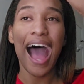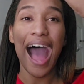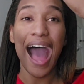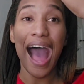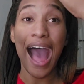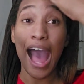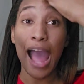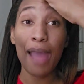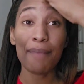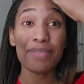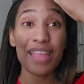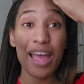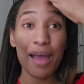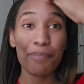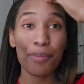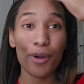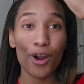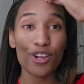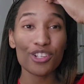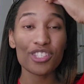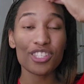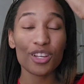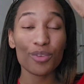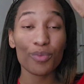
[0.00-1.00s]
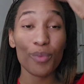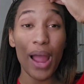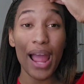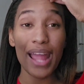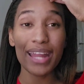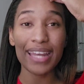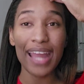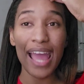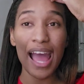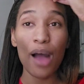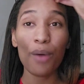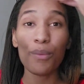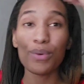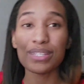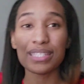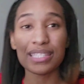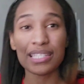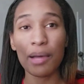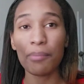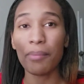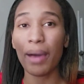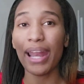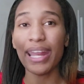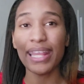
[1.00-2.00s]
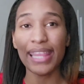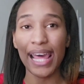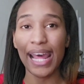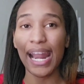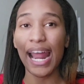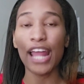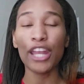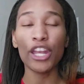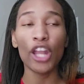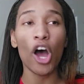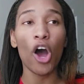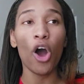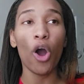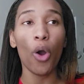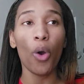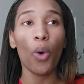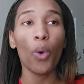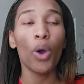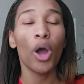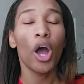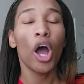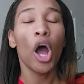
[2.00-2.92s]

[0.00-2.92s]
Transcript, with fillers: I'm that person right now with somebody that I know